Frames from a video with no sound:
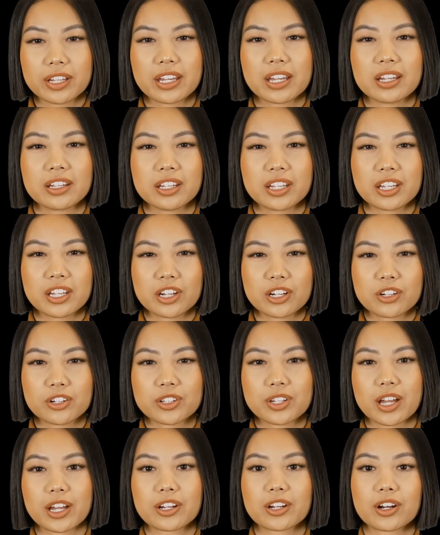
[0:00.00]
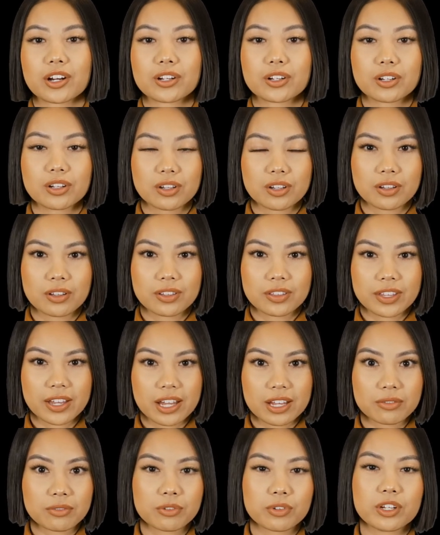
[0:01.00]
Indicators icon.
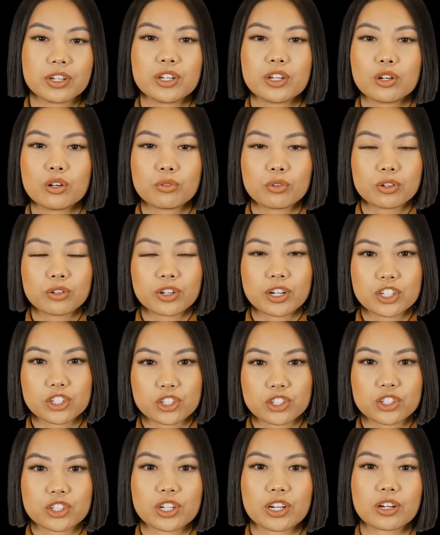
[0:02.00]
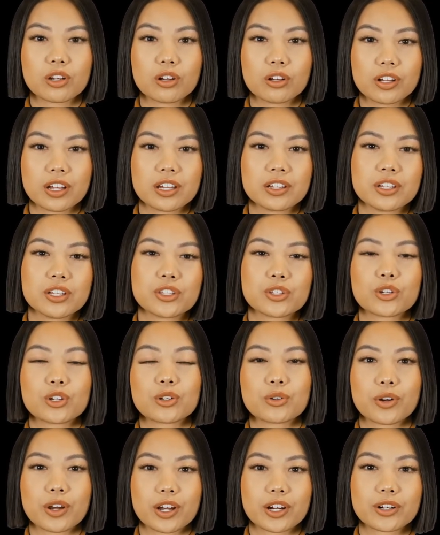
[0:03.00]
Type Linear Regression Channel in the
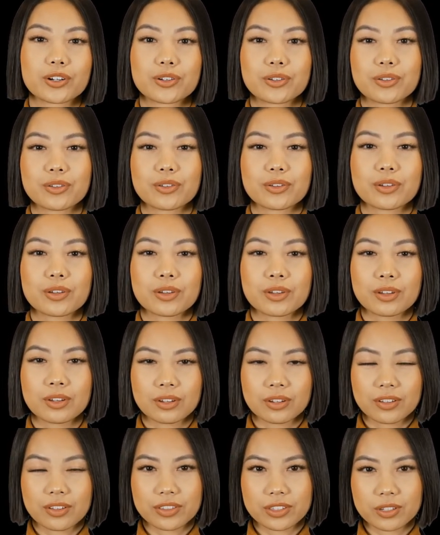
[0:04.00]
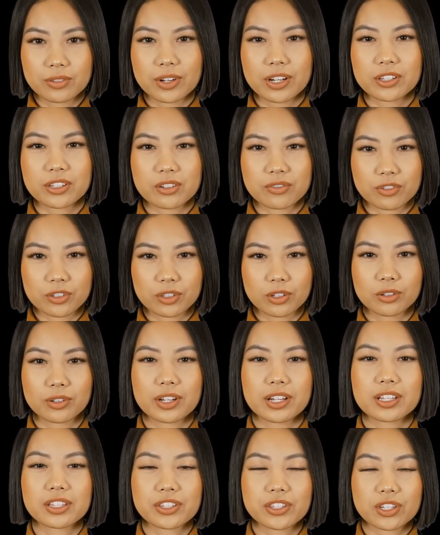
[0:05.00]
search bar. Select it from the
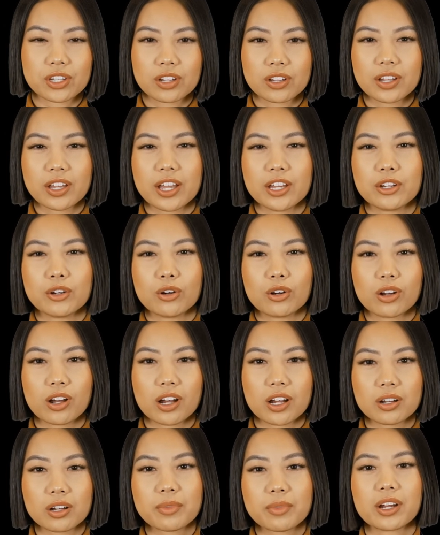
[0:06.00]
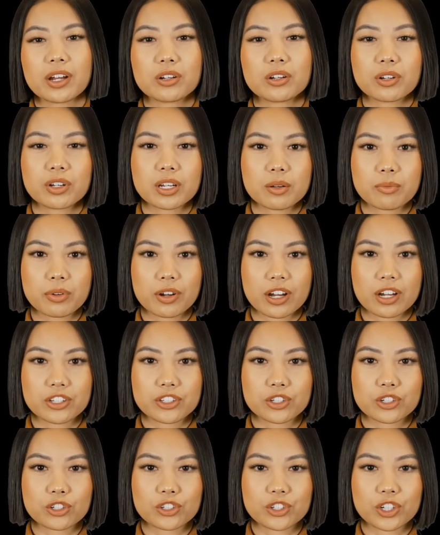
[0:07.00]
list, and it will automatically apply
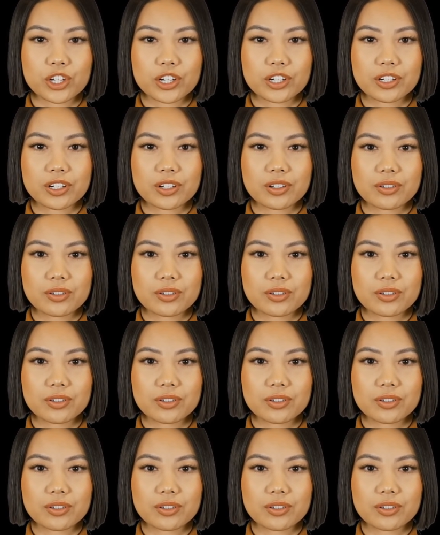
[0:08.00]
to your chart.